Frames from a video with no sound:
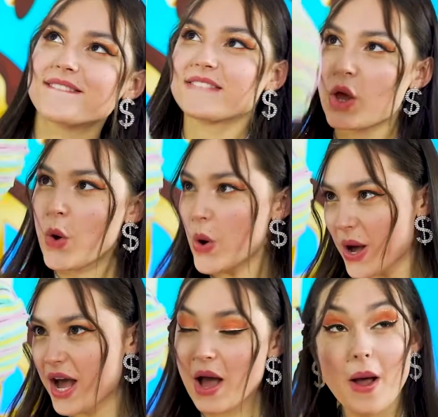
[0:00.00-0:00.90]

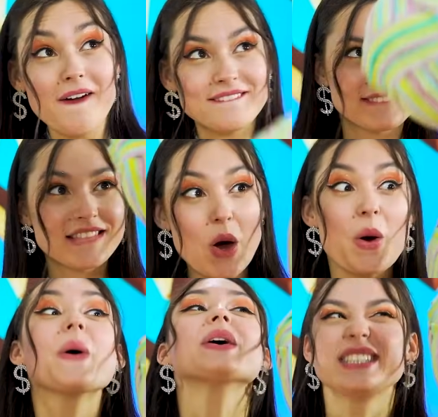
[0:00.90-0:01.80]
Booyah! That
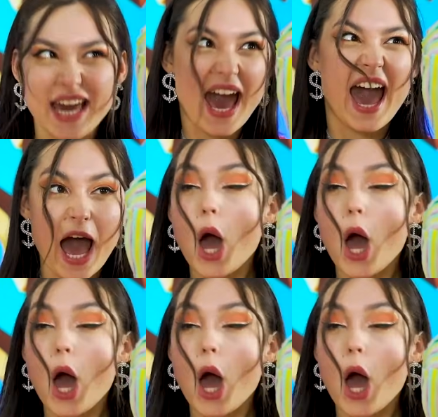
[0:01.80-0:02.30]
surely has to be the